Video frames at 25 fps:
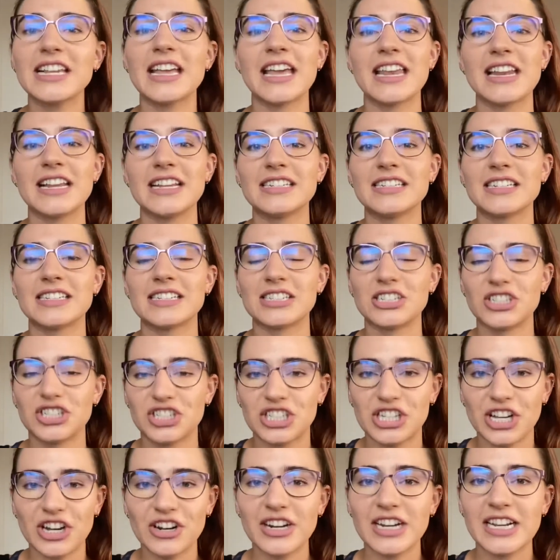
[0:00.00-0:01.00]
It is a
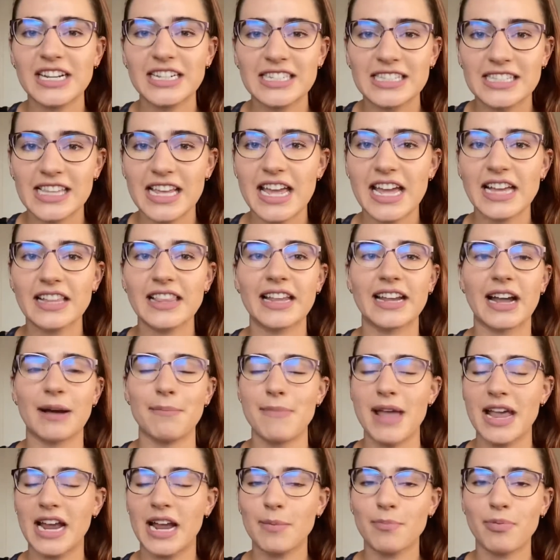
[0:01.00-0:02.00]
serious thing. Like a
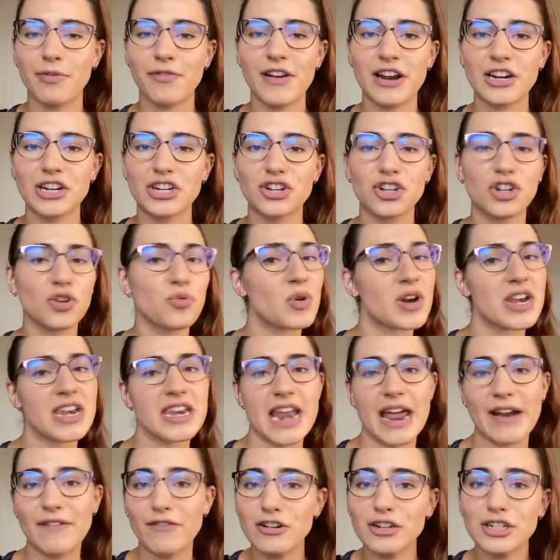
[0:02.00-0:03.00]
makeup professional would
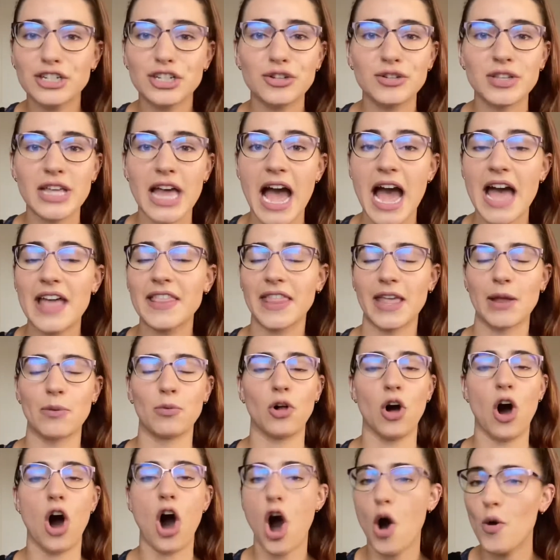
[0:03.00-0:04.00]
never do that. They
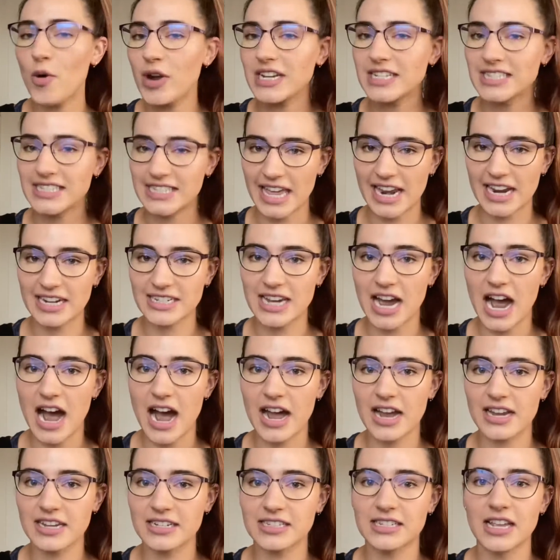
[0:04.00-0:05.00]
will always
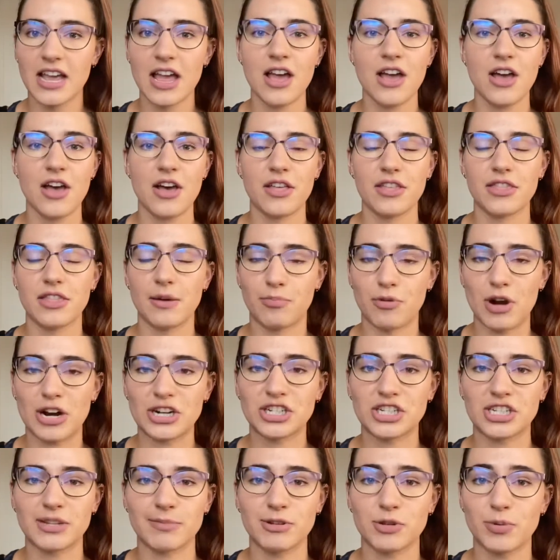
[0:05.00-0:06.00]
sanitize the
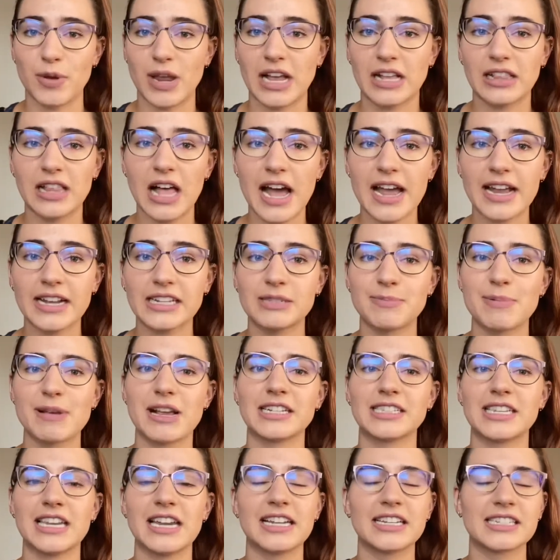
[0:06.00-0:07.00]
brushes in between clients
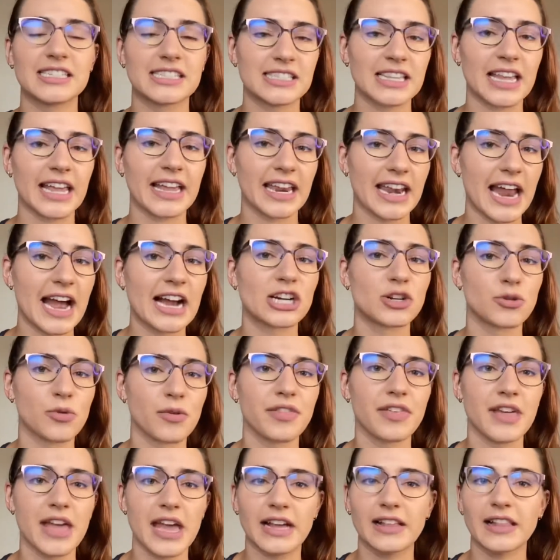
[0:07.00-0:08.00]
because it is like an actual
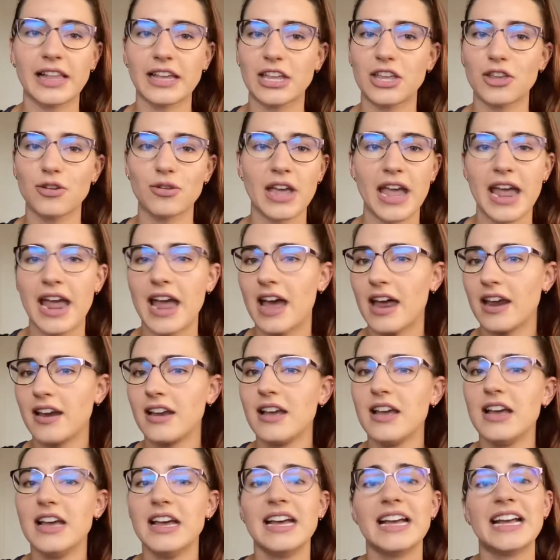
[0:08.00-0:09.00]
thing. Like you can't,
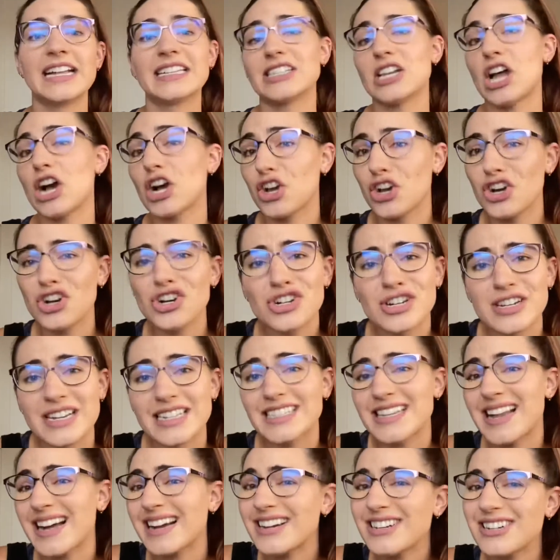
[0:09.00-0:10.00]
it's not good. It's
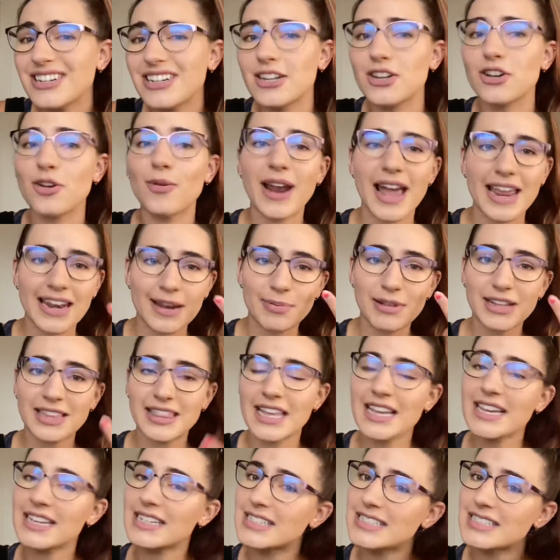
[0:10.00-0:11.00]
not good. You don't want to end up like
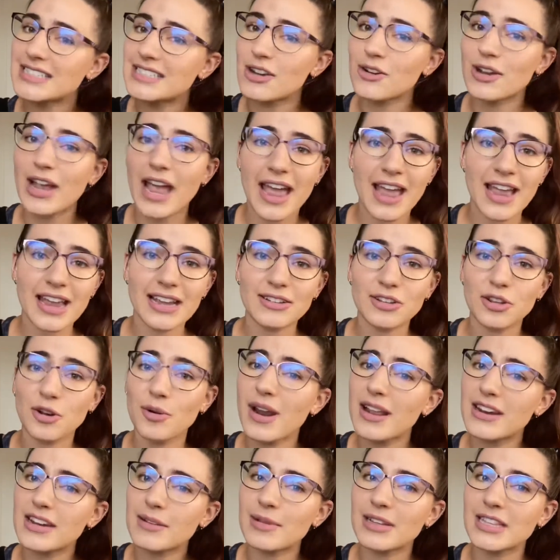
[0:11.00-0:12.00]
this, okay? You don't
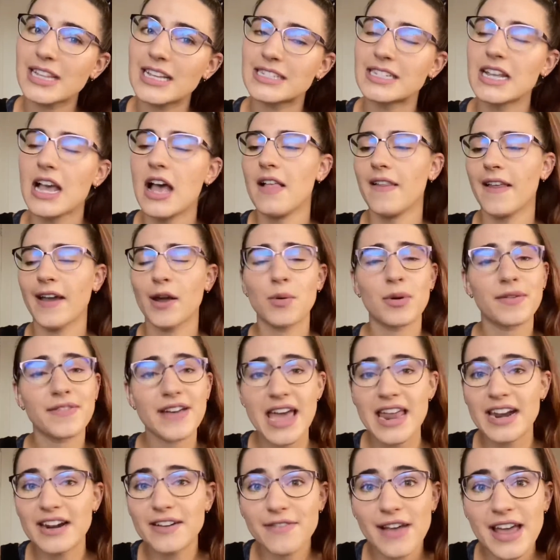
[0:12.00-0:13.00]
end up like this. Like what if I
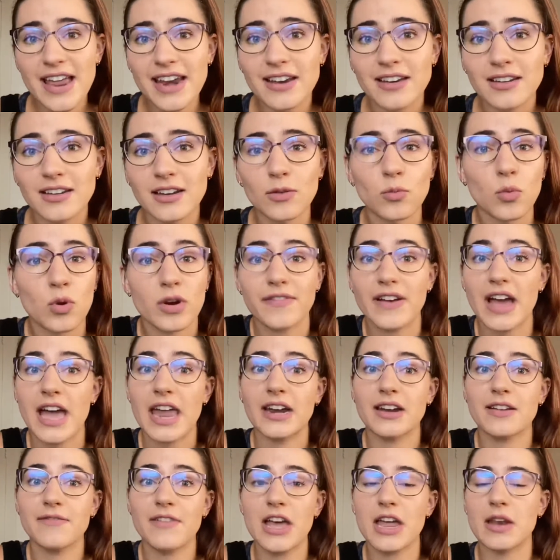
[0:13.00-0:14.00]
had an event? What if I had
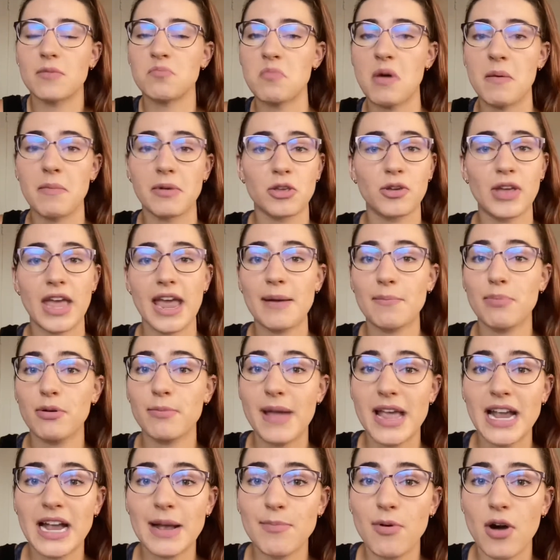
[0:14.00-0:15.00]
an event? You can't put
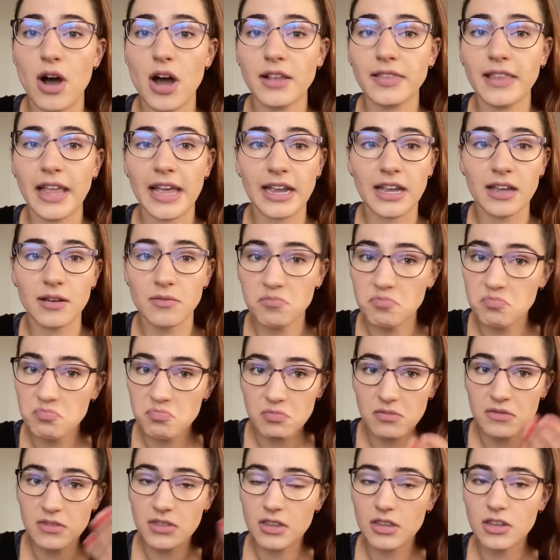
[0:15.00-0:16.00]
makeup on, like
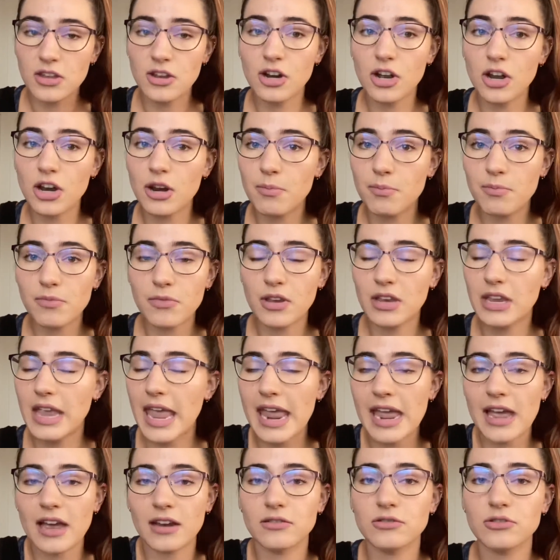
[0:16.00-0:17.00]
you
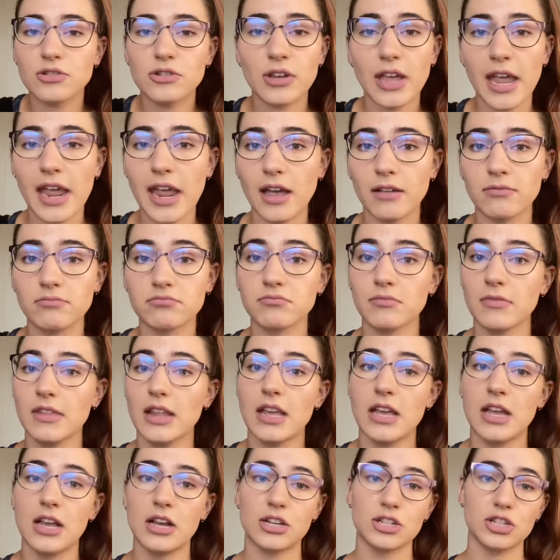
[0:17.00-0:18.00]
can't.
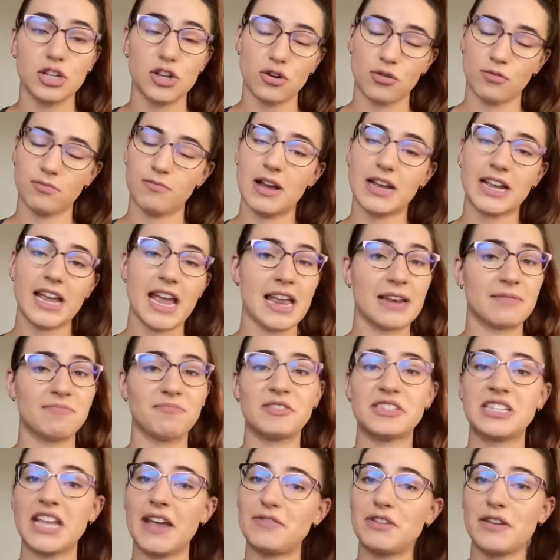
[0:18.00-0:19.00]
So again,
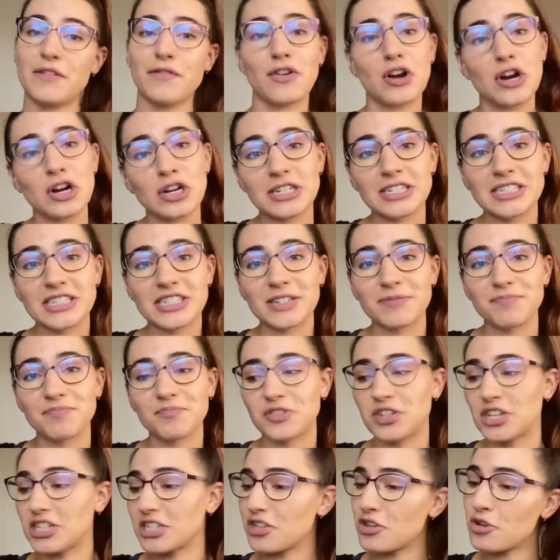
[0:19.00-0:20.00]
safety first,
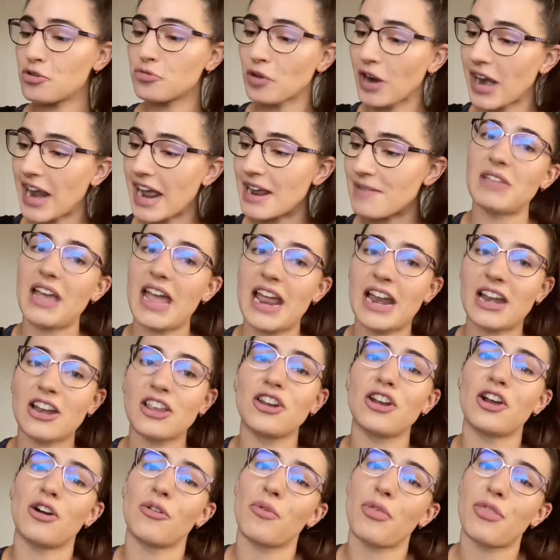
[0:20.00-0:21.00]
just a little rant, and you
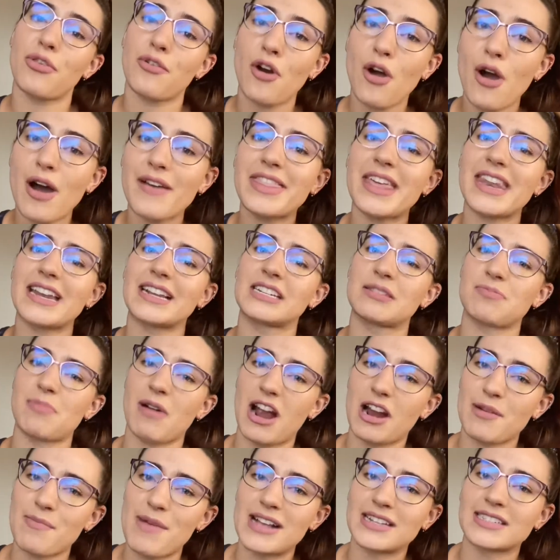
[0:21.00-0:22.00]
know, throw out that
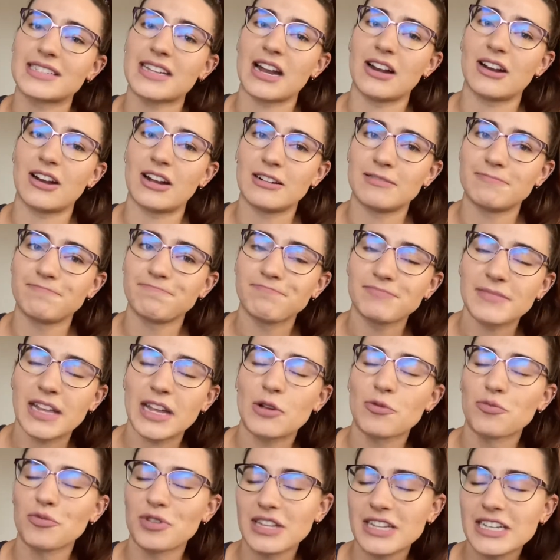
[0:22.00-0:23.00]
expired mascara.
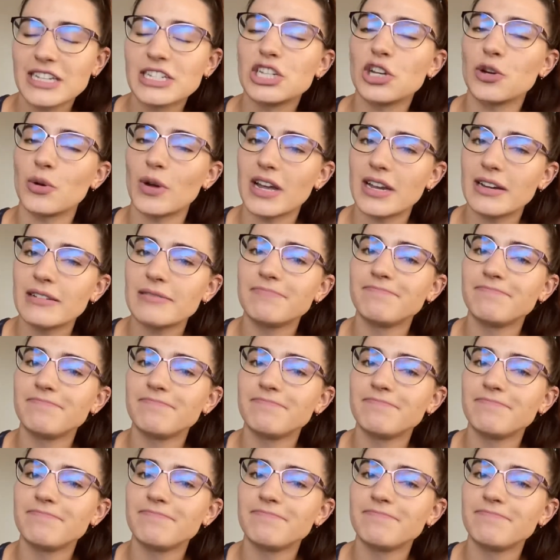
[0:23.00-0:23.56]
Like really do it.